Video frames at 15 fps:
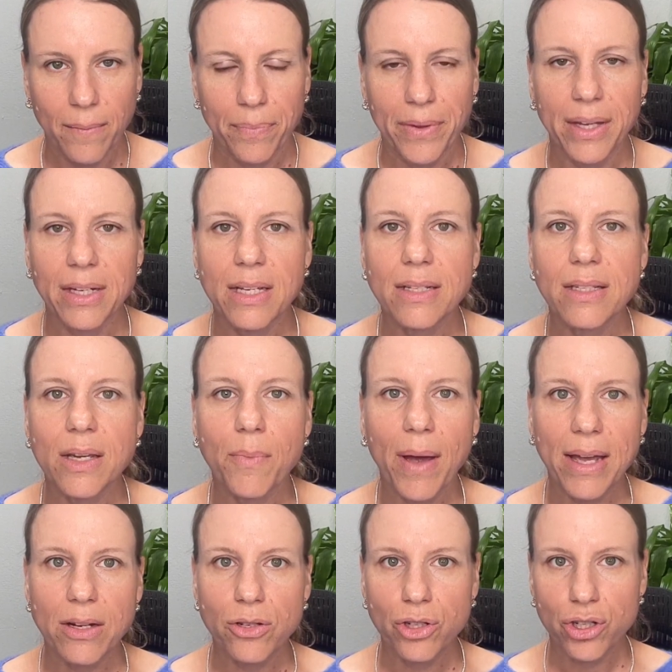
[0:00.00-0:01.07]
An easy
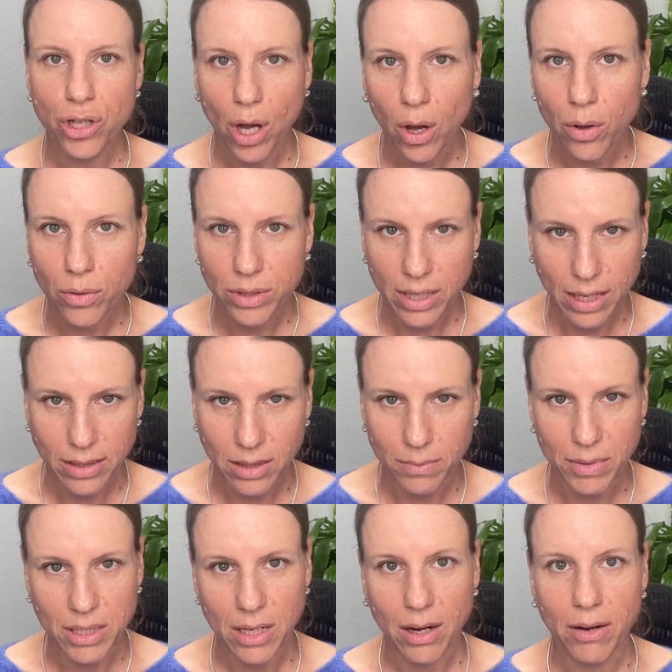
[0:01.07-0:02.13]
way to show
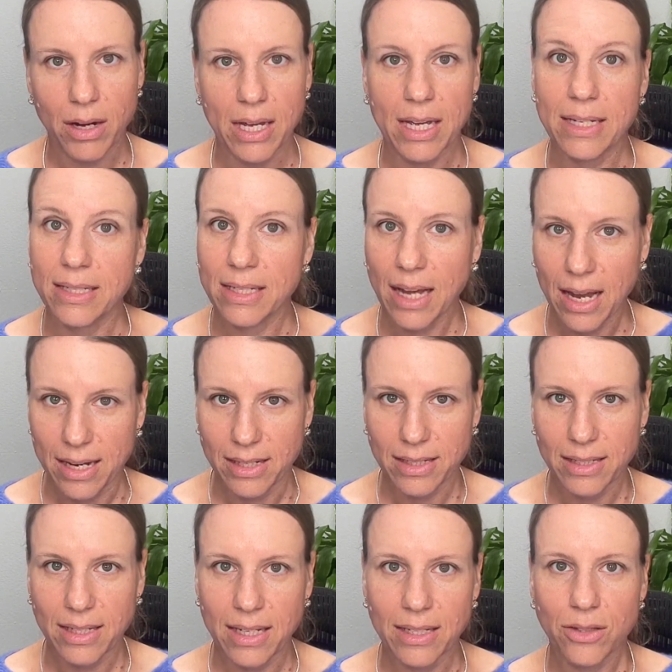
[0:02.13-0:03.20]
testamentary
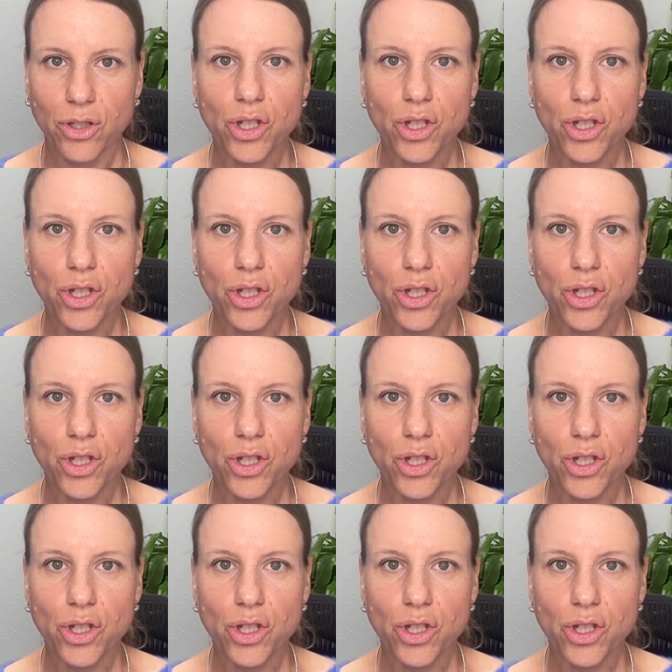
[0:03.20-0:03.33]
intent is